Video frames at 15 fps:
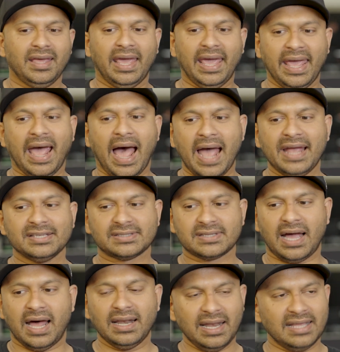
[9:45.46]
AI is,
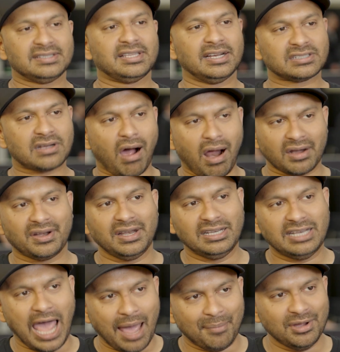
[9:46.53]
unless there's
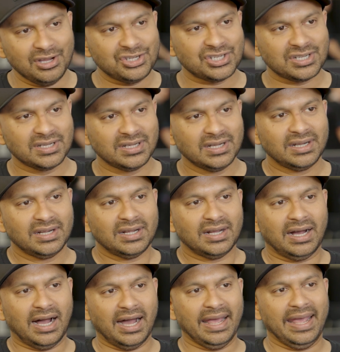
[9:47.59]
concrete damage,
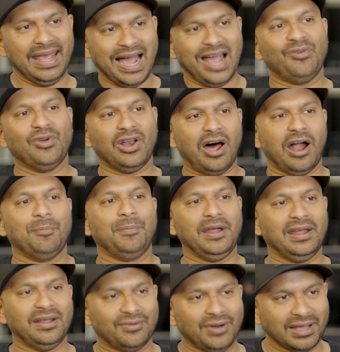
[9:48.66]
AI will not
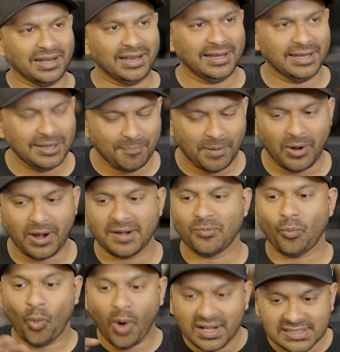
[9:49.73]
be regulated, but
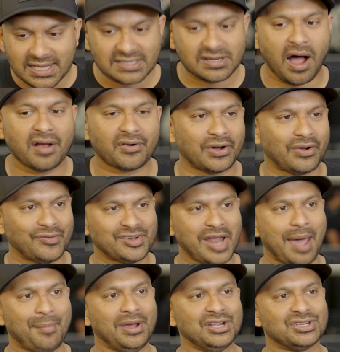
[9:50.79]
once there's concrete
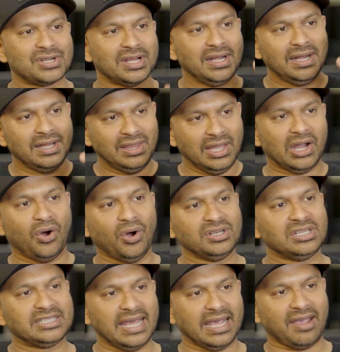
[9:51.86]
damage, they're
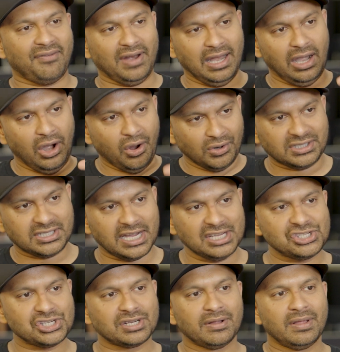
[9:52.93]
going to take a very low touch,